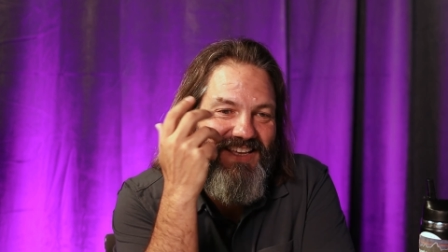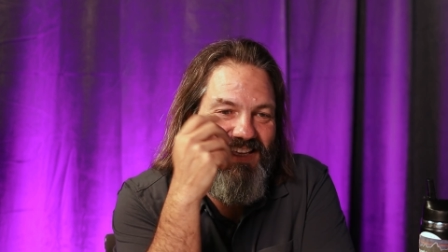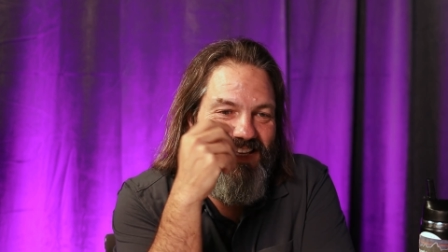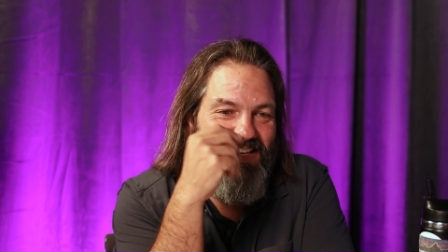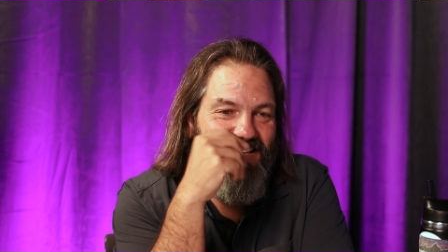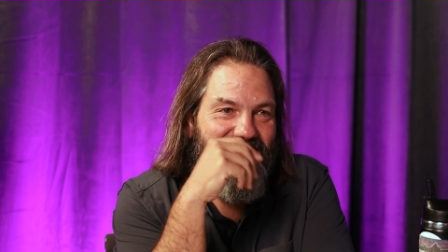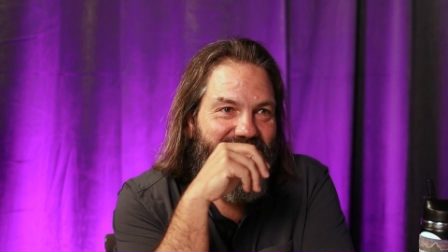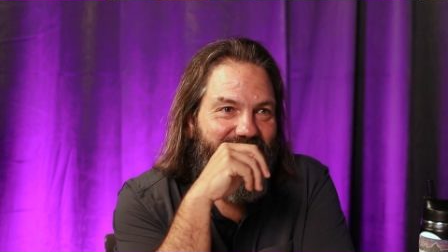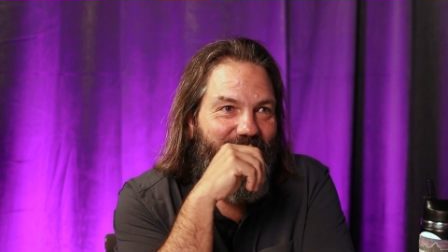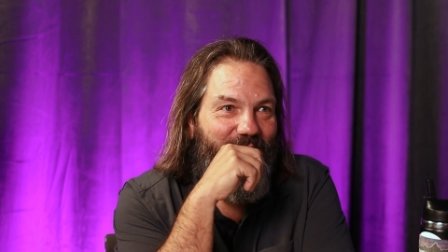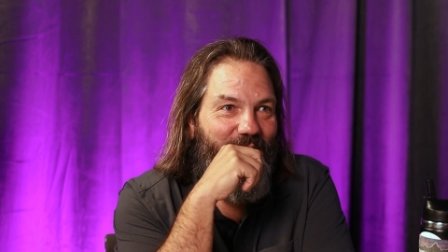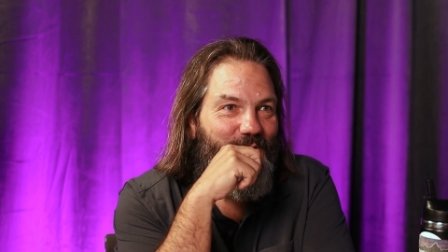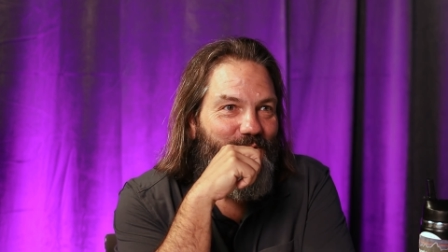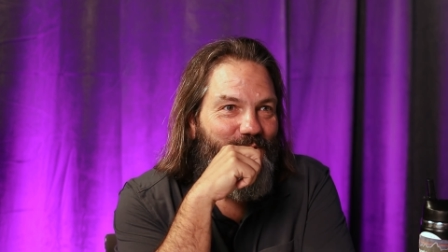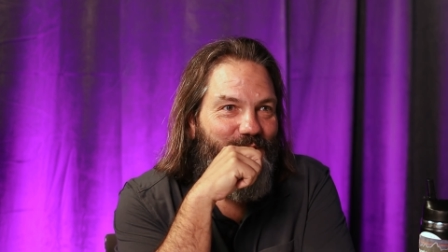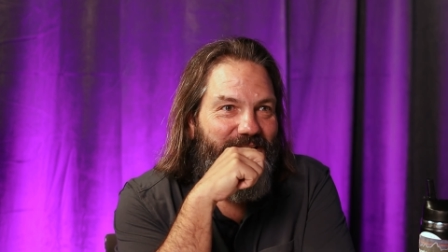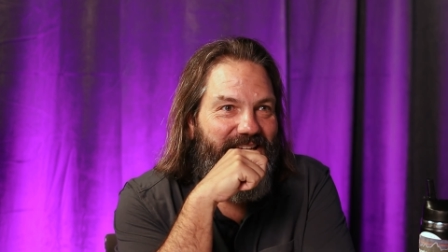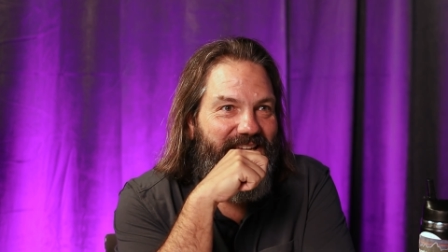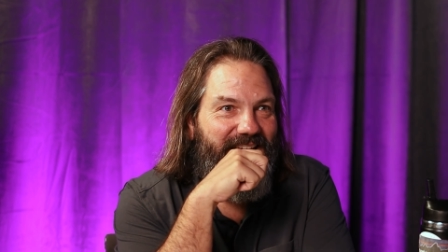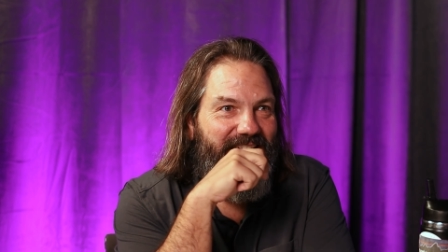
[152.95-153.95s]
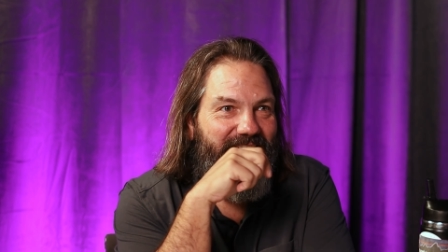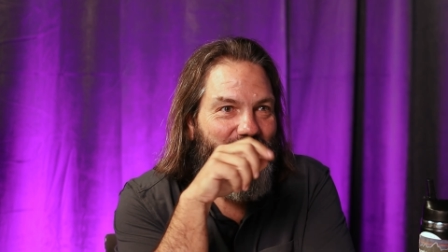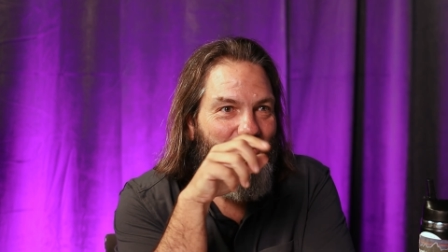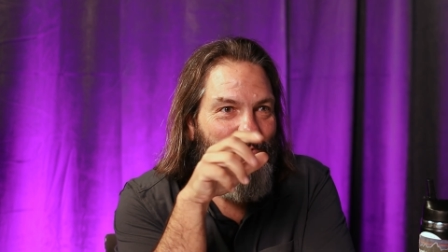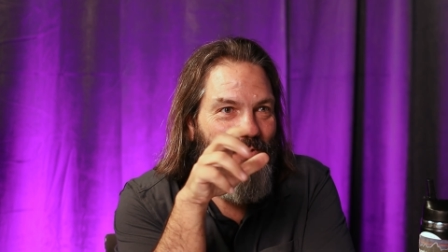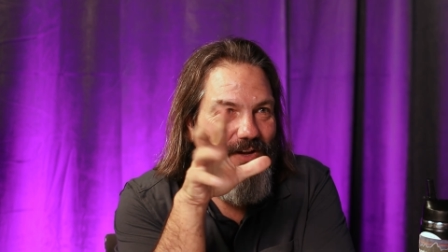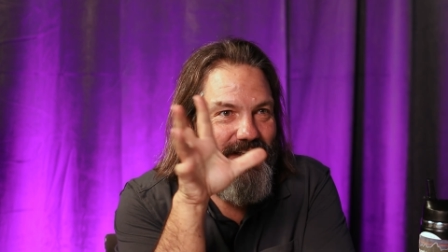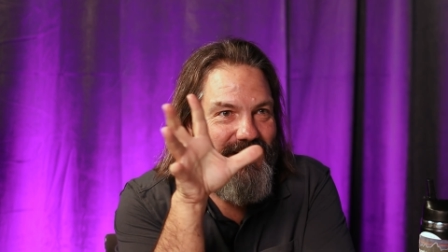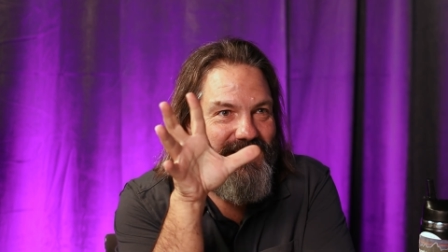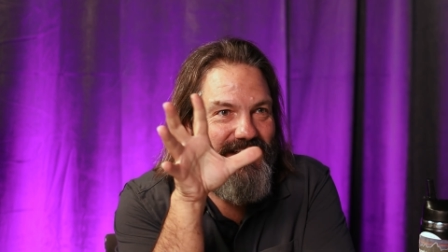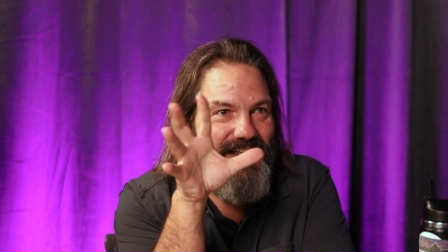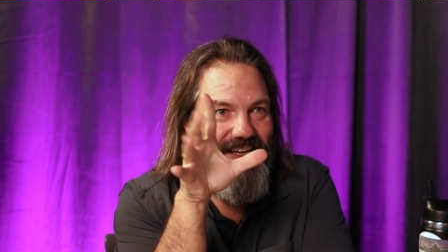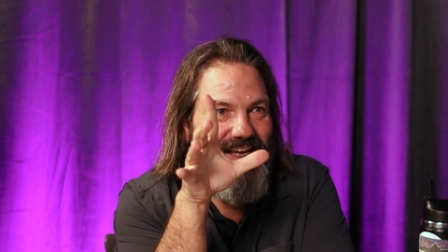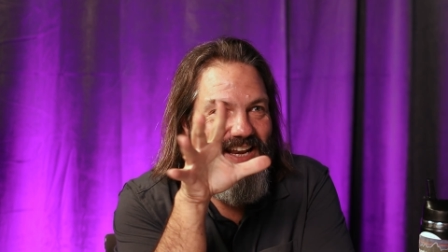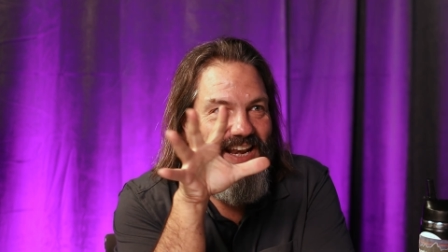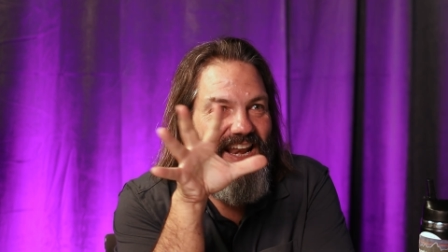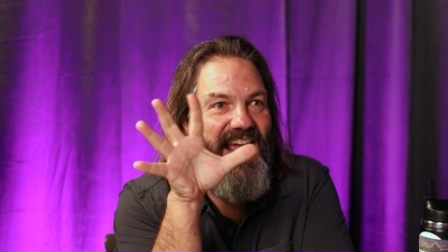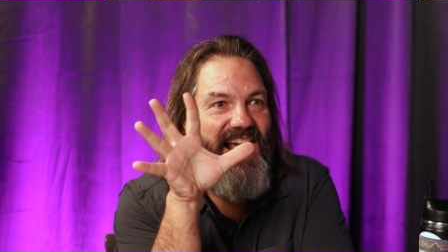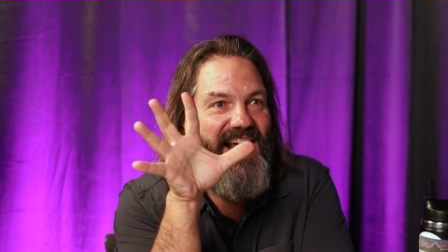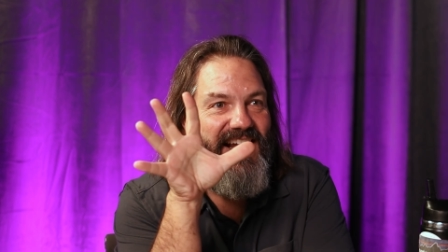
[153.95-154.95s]
he's lonely and he wants to
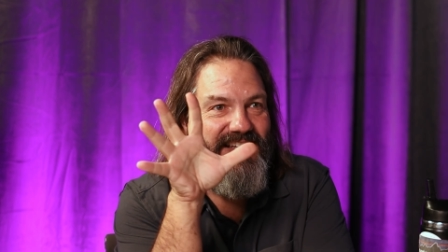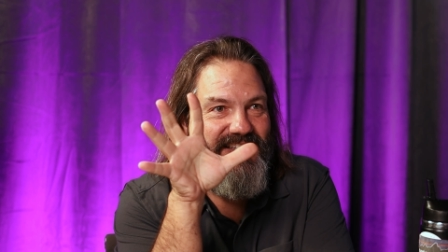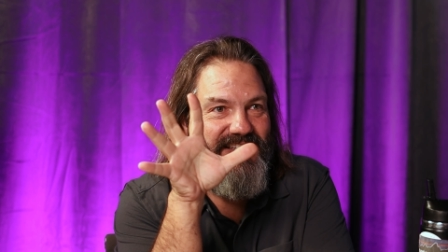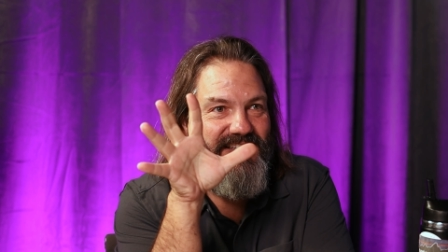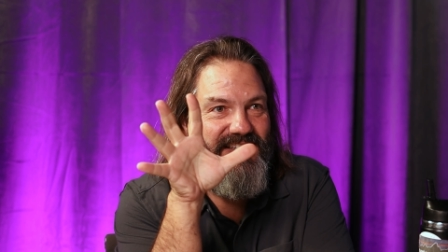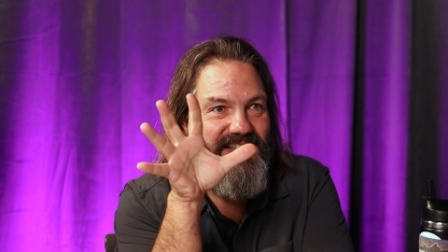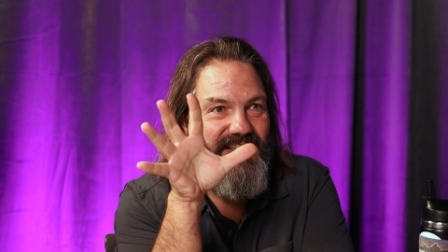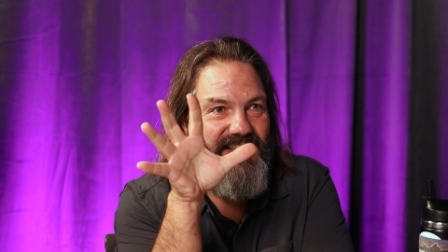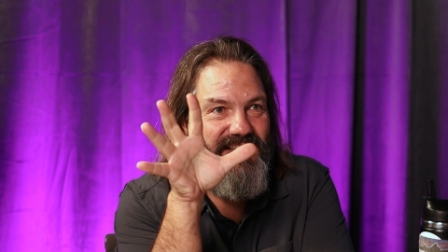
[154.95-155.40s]
connect.